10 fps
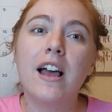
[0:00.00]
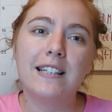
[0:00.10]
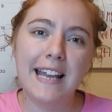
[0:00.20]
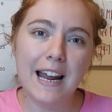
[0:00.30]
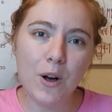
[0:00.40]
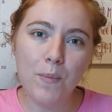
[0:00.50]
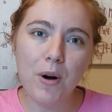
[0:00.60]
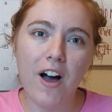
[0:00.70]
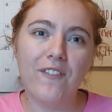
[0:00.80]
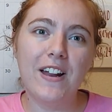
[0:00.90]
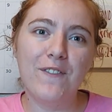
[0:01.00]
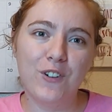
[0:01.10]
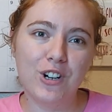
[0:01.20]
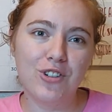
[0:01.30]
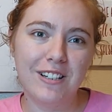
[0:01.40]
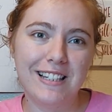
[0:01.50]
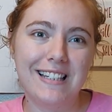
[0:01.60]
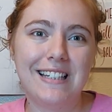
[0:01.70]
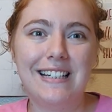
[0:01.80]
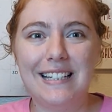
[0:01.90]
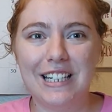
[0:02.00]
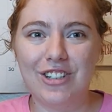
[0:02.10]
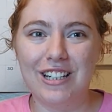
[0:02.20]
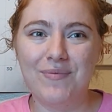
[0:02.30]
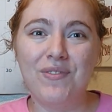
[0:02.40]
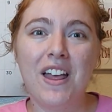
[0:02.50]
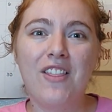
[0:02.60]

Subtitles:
Stay at Home Profit Virtual Assistant Edition.